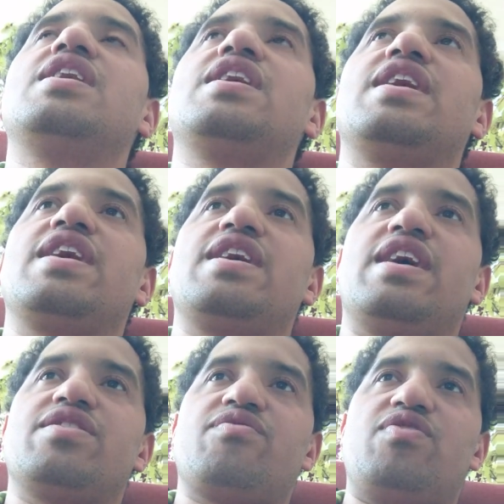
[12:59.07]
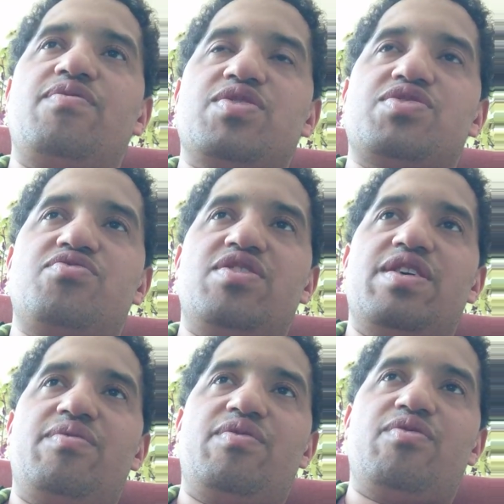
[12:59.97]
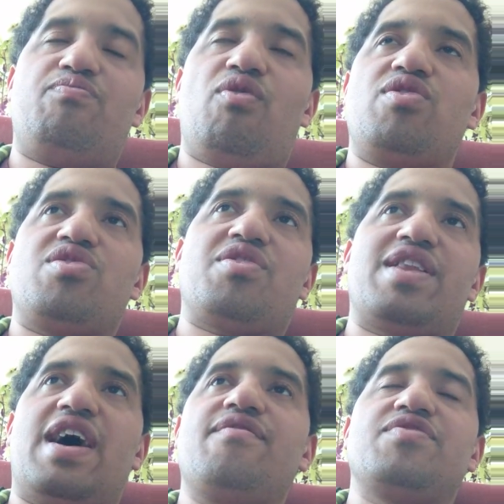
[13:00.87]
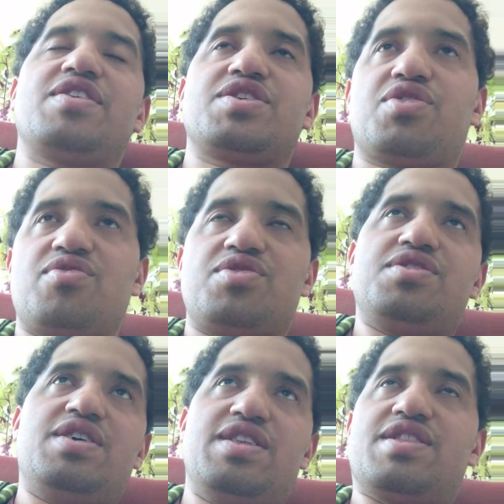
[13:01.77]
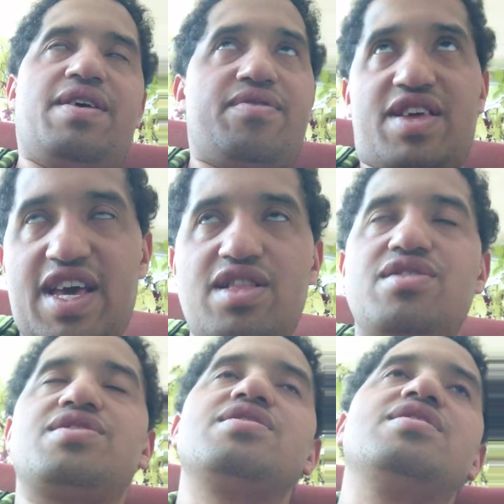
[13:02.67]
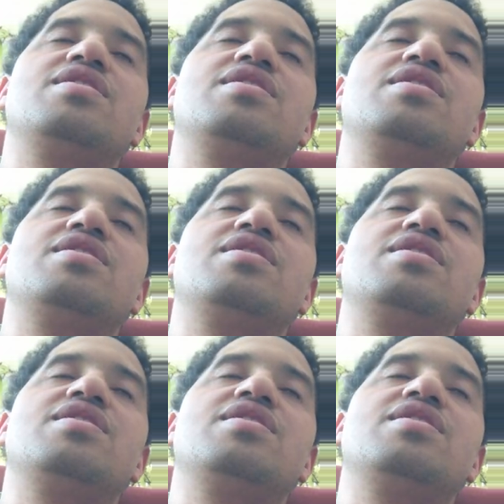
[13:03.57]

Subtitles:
and he was boiled alive and then shot and then killed,